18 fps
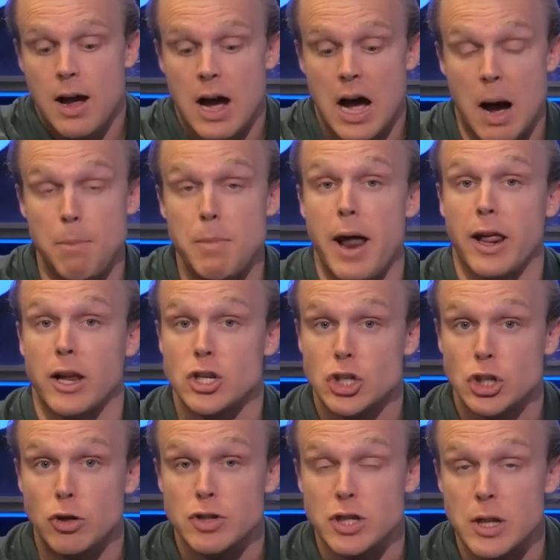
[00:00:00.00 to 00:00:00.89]
I'm not
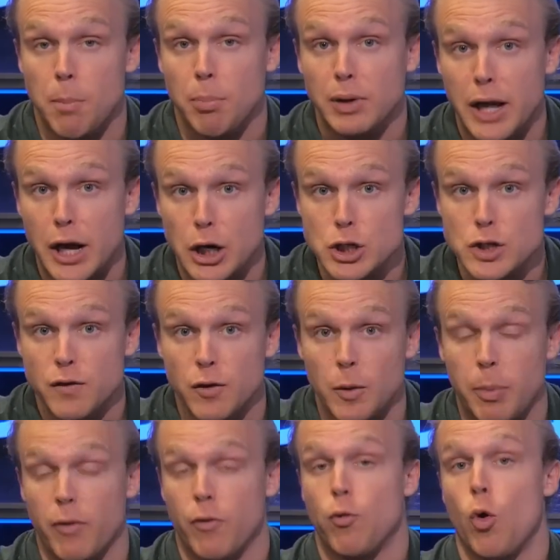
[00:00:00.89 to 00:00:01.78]
excusing the players
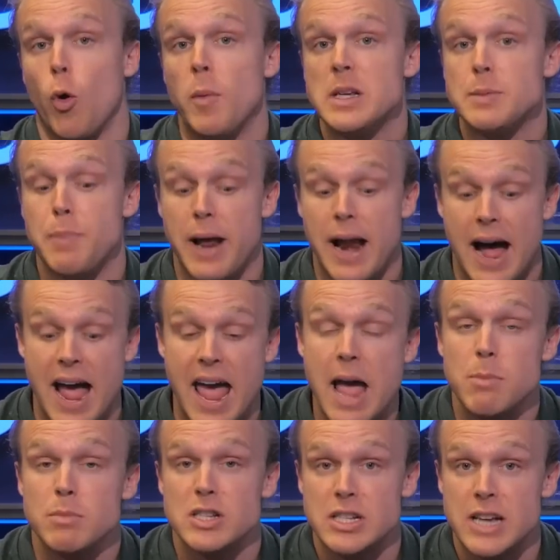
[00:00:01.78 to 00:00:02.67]
for performance, but I
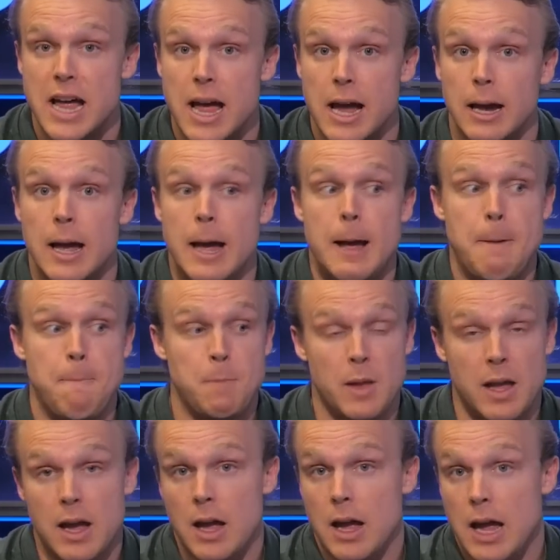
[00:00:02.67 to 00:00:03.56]
am saying,
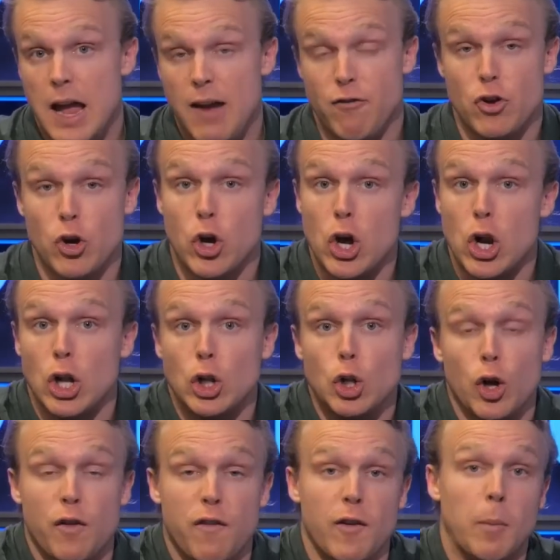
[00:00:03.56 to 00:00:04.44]
if you're going to
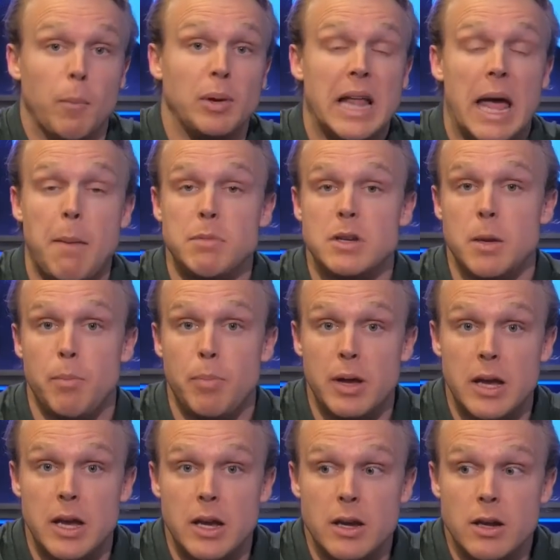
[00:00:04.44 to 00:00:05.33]
look for blame to
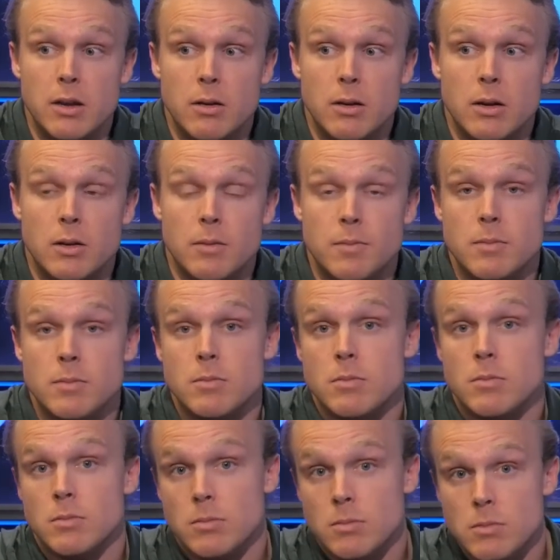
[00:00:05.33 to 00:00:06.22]
be
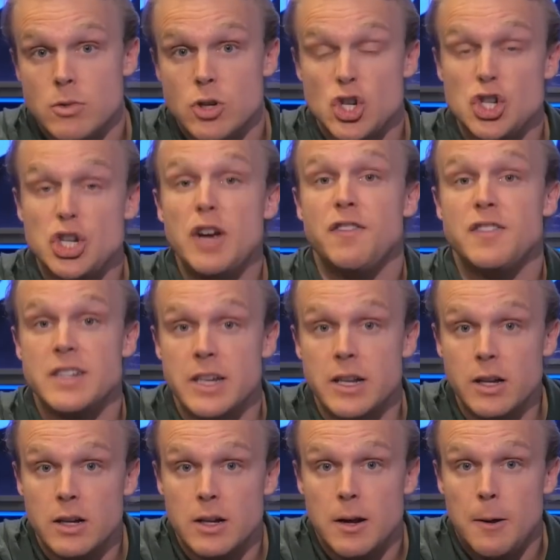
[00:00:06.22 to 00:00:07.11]

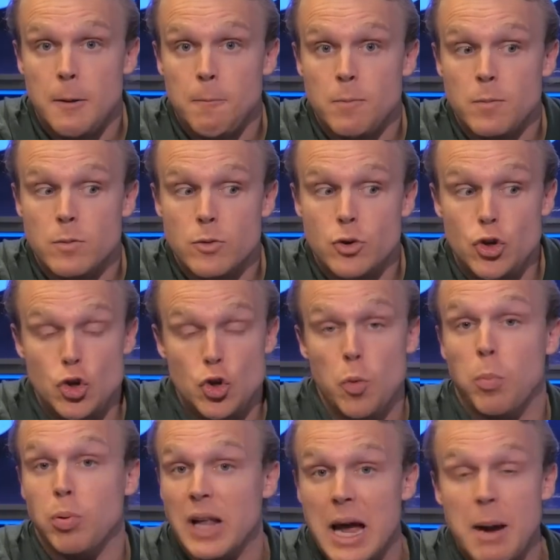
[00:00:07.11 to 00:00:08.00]
shifted, do you
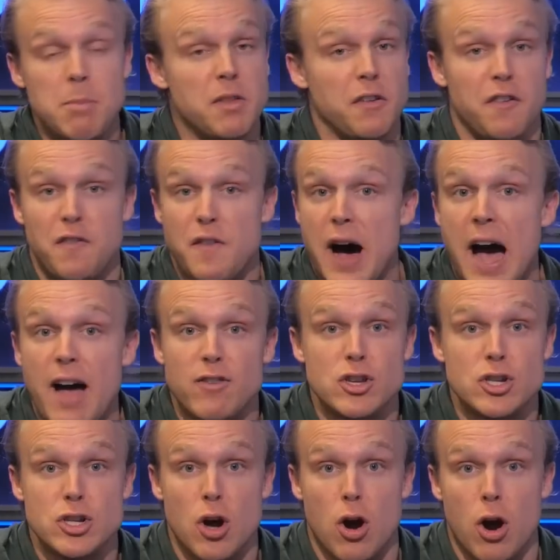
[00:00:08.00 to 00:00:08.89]
blame the
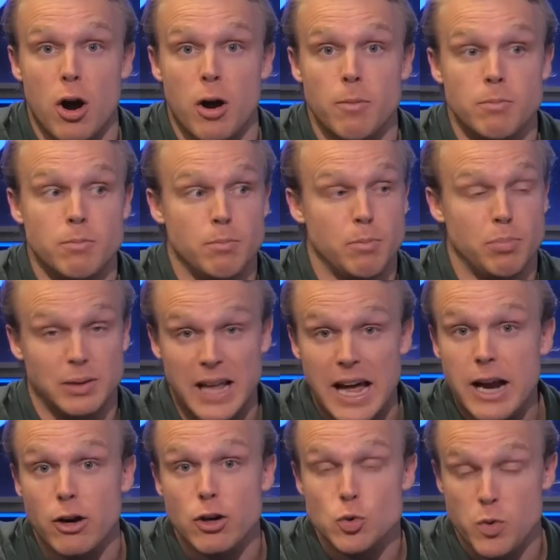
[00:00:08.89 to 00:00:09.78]
5-star
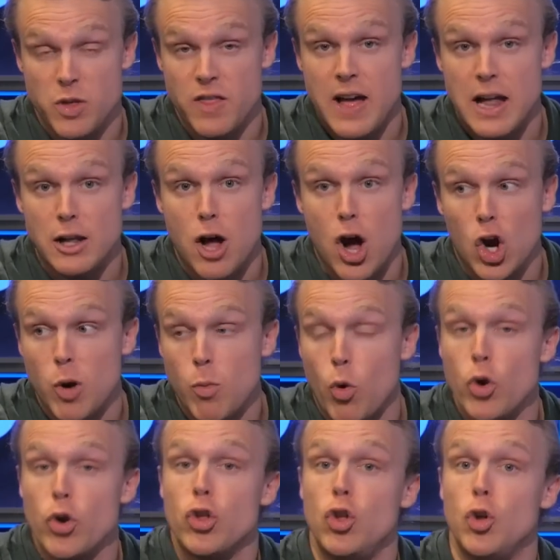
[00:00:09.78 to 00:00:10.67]
players within that locker room,
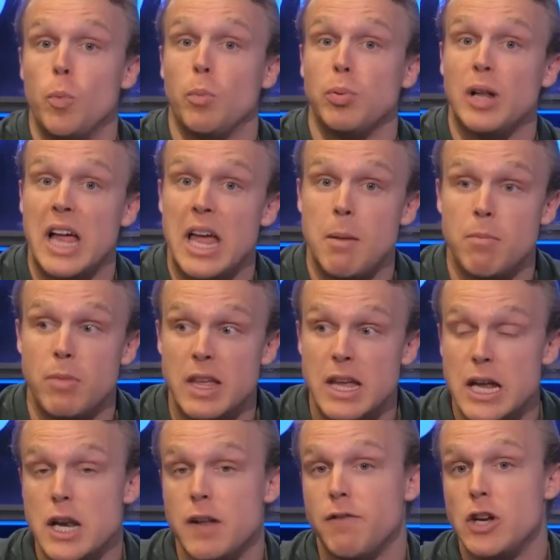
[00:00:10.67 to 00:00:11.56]
or do you blame
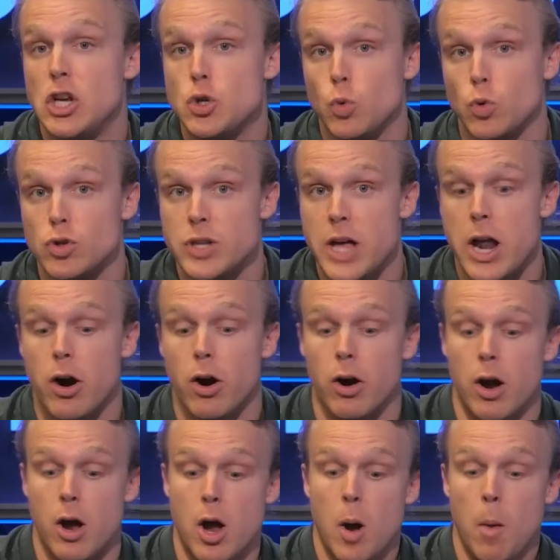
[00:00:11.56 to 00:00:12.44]
the individuals that
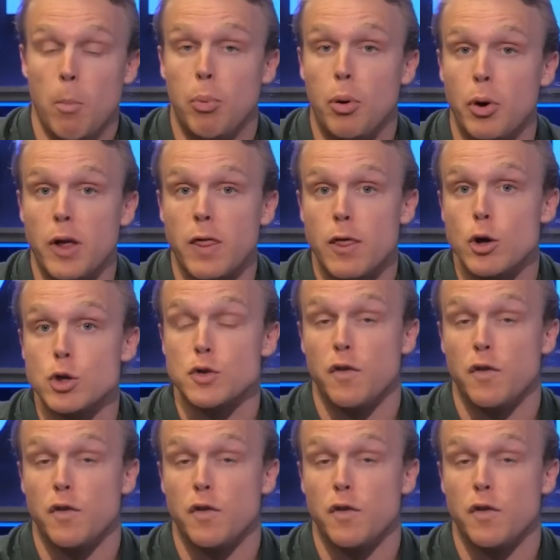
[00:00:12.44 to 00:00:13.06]
are putting those